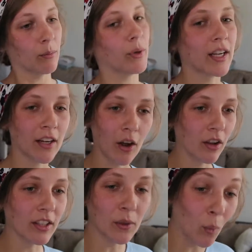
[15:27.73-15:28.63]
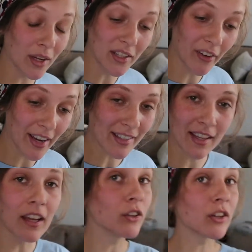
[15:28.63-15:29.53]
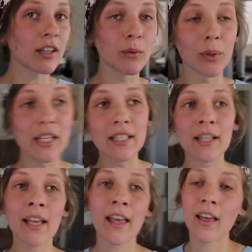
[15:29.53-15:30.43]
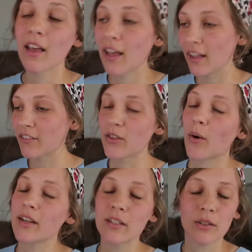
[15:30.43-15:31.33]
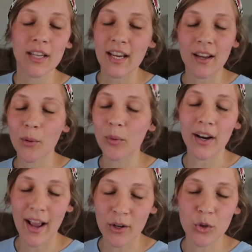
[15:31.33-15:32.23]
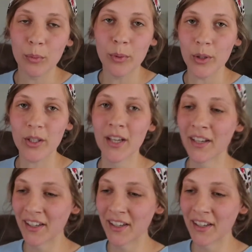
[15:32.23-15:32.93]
Bring it all in one device and you can read, even though I still take a, an actual book